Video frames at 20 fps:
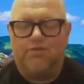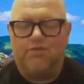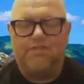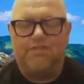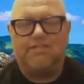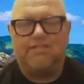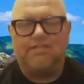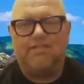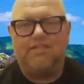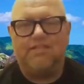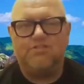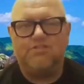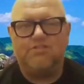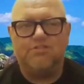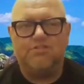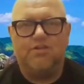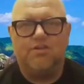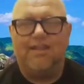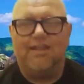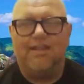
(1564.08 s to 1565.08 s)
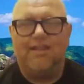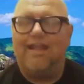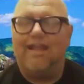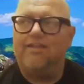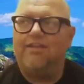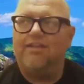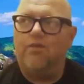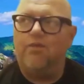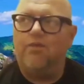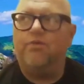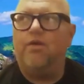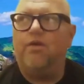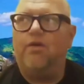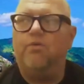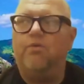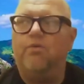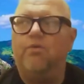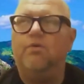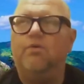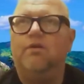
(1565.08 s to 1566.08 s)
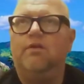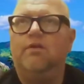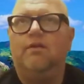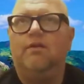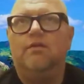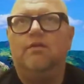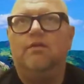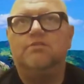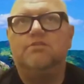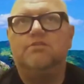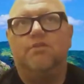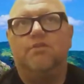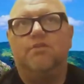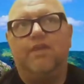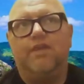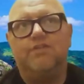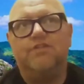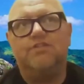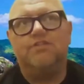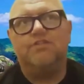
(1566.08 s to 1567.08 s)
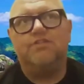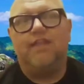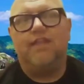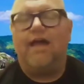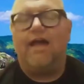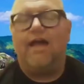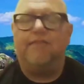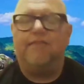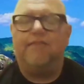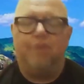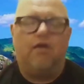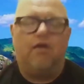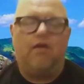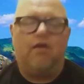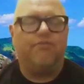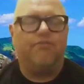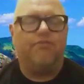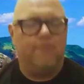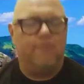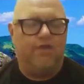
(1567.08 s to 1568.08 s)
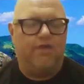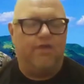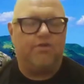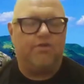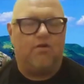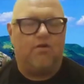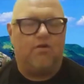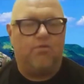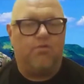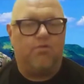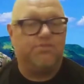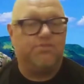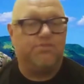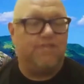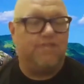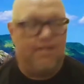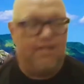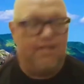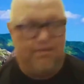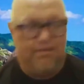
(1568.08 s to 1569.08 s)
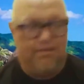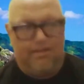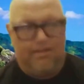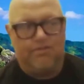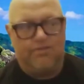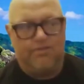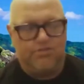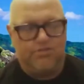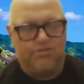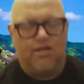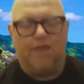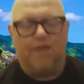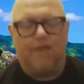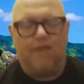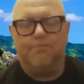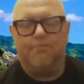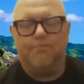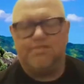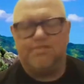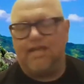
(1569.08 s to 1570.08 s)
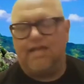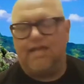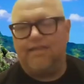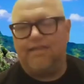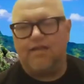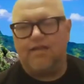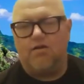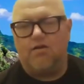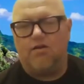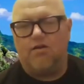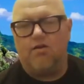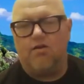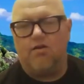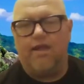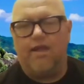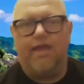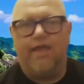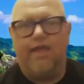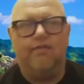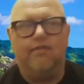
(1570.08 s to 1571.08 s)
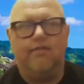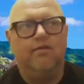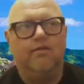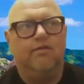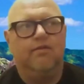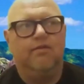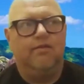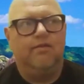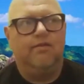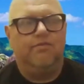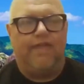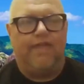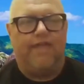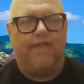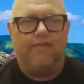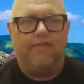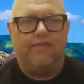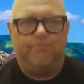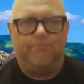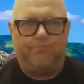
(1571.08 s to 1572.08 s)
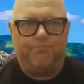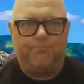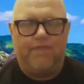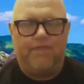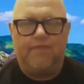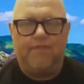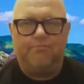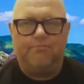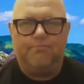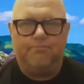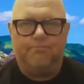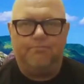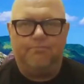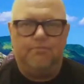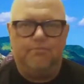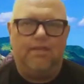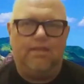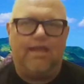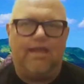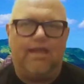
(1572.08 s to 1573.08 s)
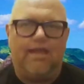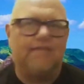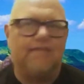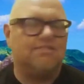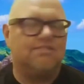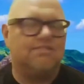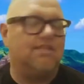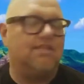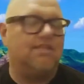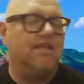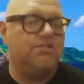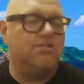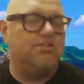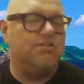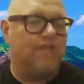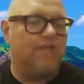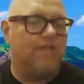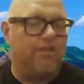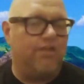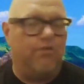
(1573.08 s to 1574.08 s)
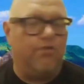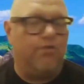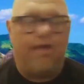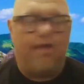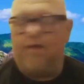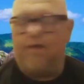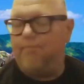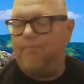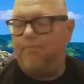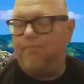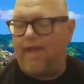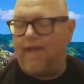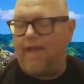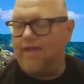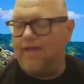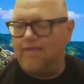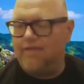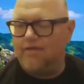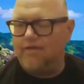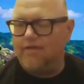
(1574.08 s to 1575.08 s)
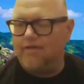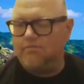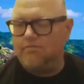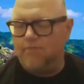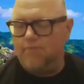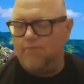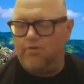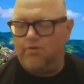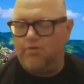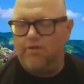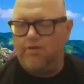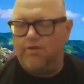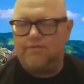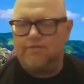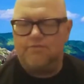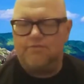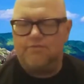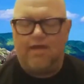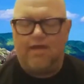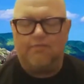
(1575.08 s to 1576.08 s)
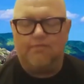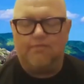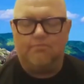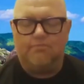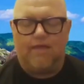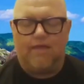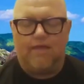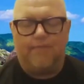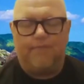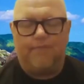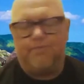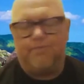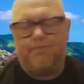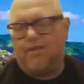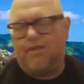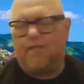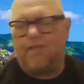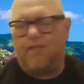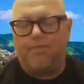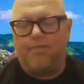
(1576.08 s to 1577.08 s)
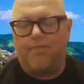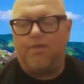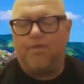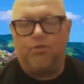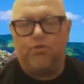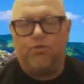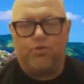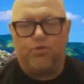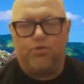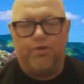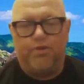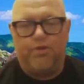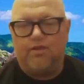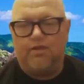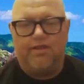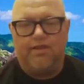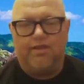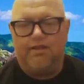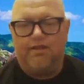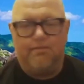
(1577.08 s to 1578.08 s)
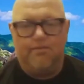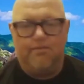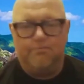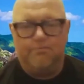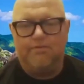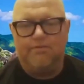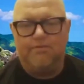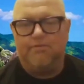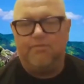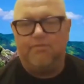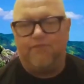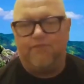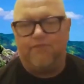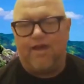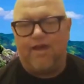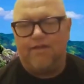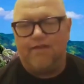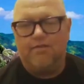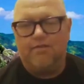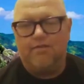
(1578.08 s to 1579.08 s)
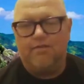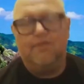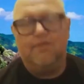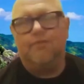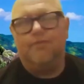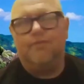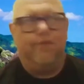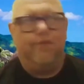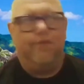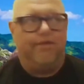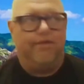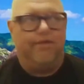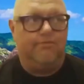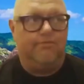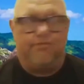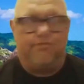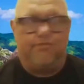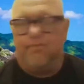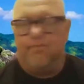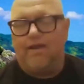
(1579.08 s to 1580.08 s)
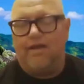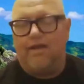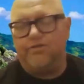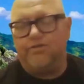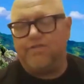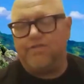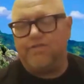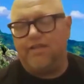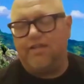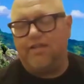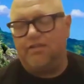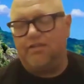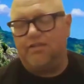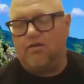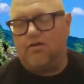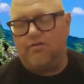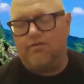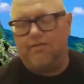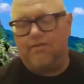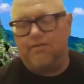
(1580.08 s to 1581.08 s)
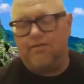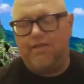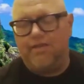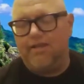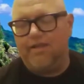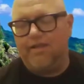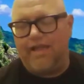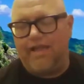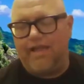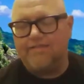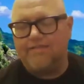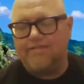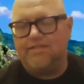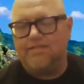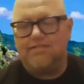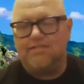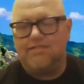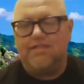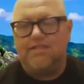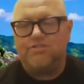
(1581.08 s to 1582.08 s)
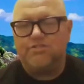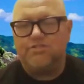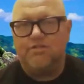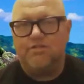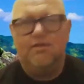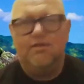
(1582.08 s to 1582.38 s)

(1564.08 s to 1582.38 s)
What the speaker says: said the engine is good, and I don't know. So the engine that I had bought for my other car was sitting in the shop beside that car, and that it it got singed. I don't know how bad that motor has gotten. I mean, I'd probably go through it and clean it up, and it'd be fine. But from my understanding, the car that I'm getting has a decent engine.